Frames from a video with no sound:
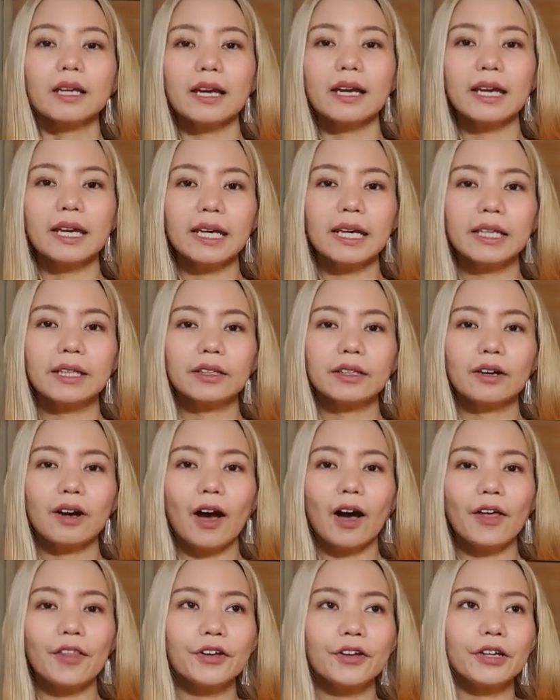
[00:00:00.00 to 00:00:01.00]
And
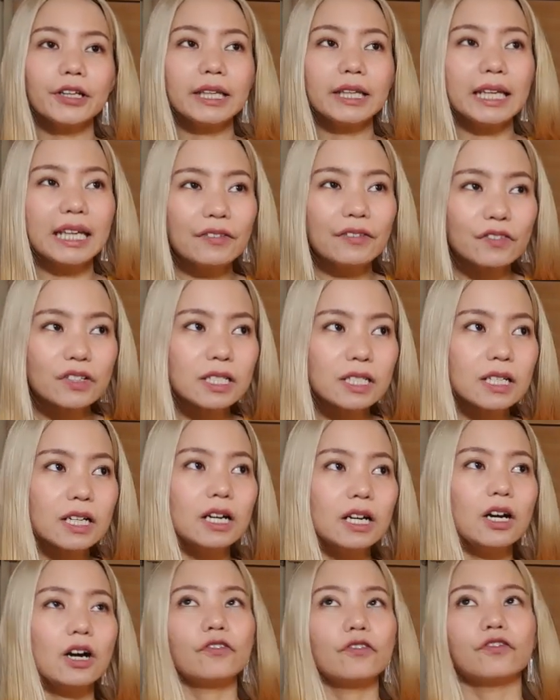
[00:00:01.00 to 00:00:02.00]
other leaves,
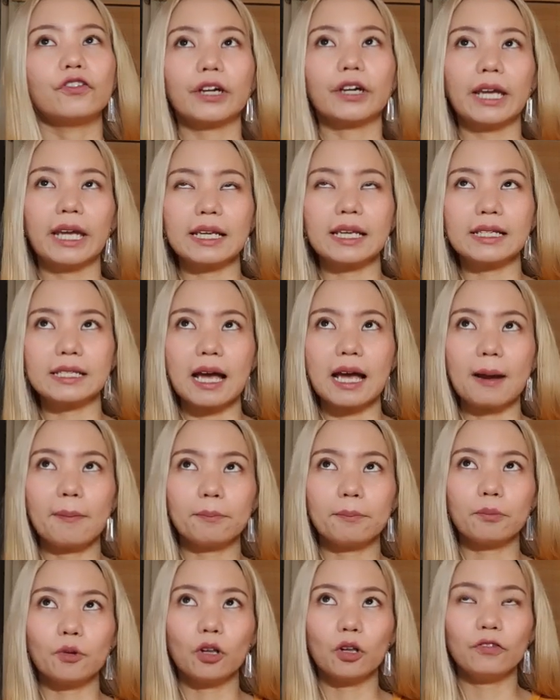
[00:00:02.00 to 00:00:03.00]
for
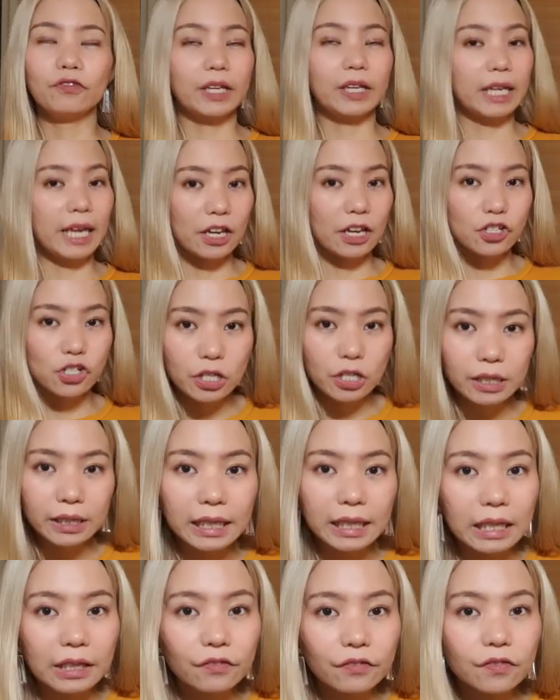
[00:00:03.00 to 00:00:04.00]
example, vacation
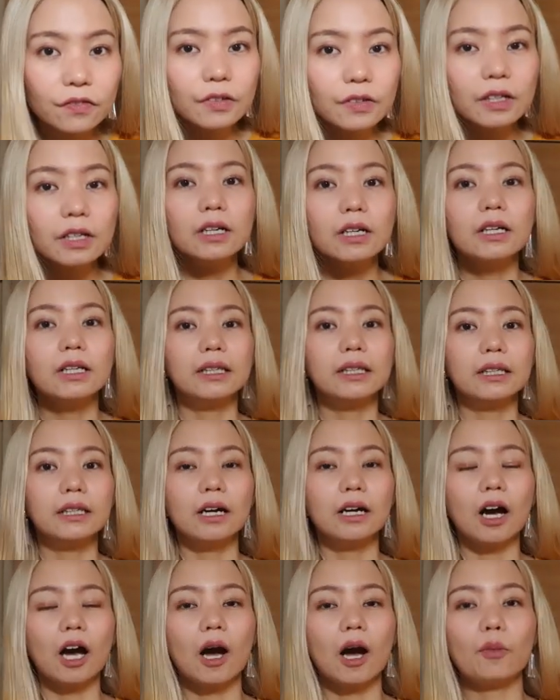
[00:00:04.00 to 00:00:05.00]
leave,
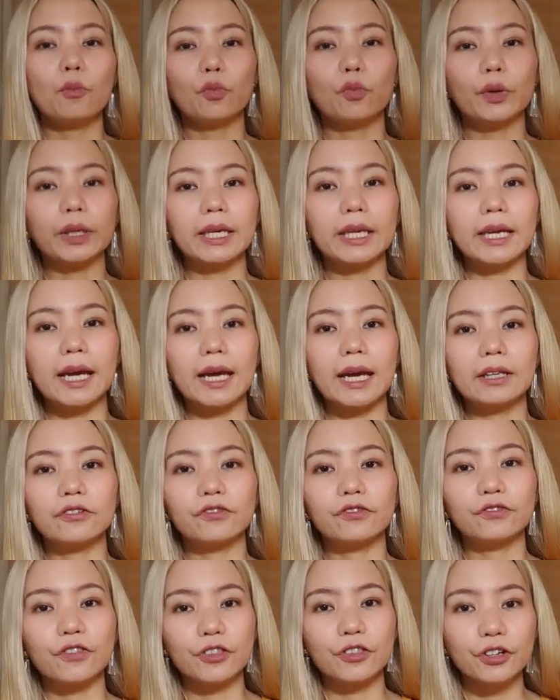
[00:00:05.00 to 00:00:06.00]
we get
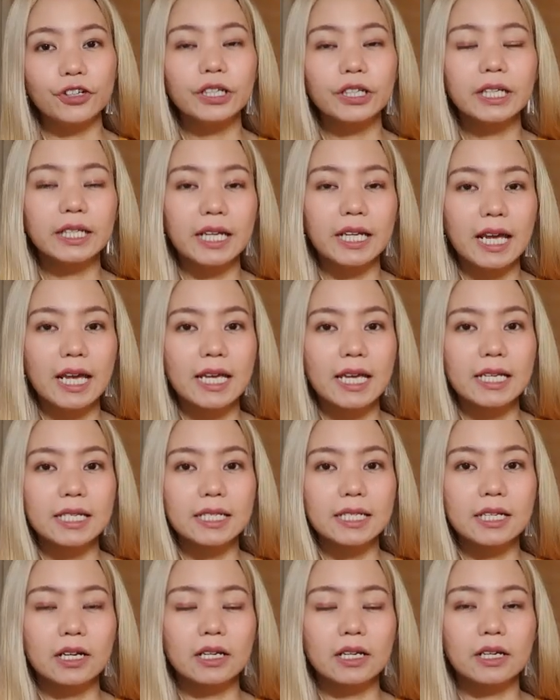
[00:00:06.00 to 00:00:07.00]
30 days
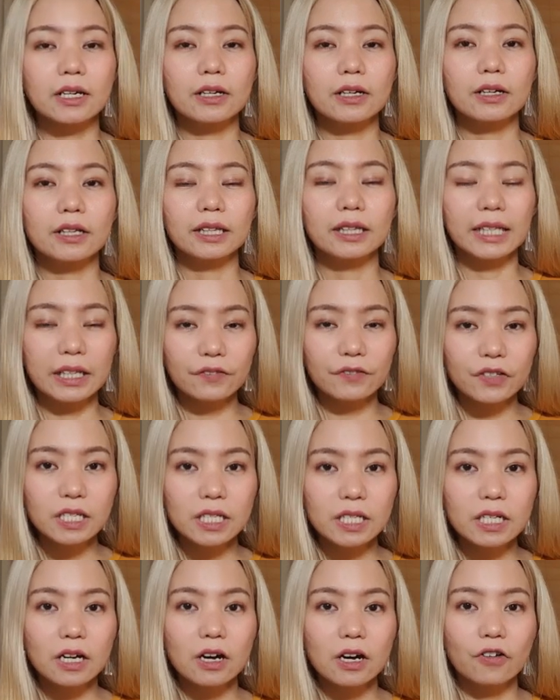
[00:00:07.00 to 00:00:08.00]

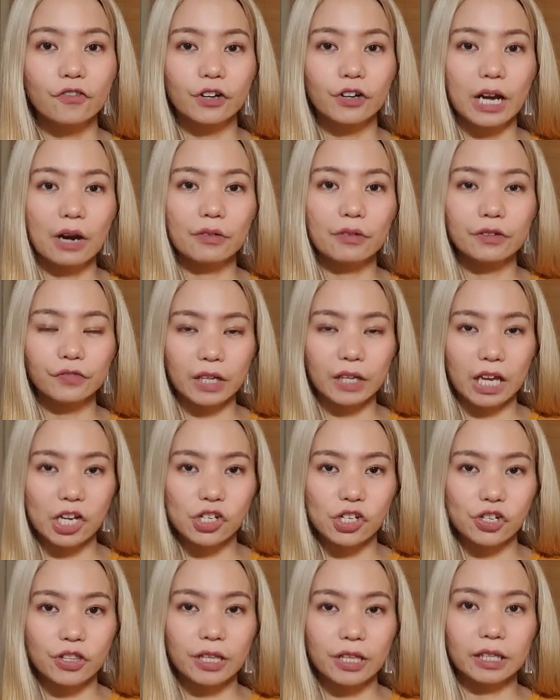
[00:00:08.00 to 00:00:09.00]
leaves for our
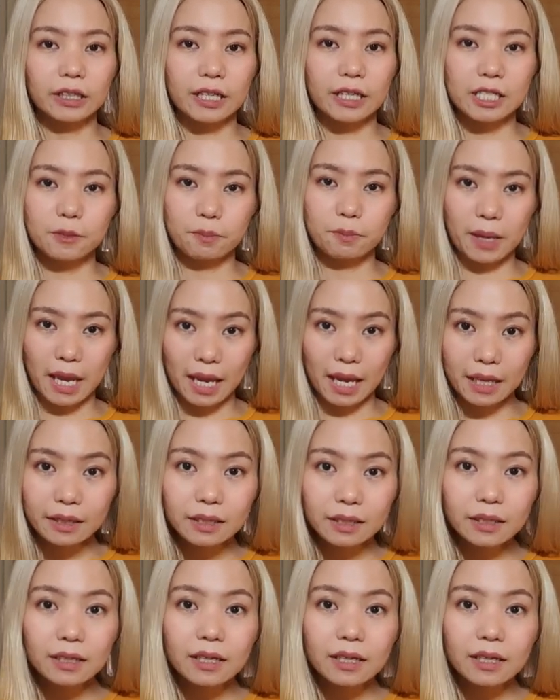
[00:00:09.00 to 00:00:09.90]
vacation that is paid.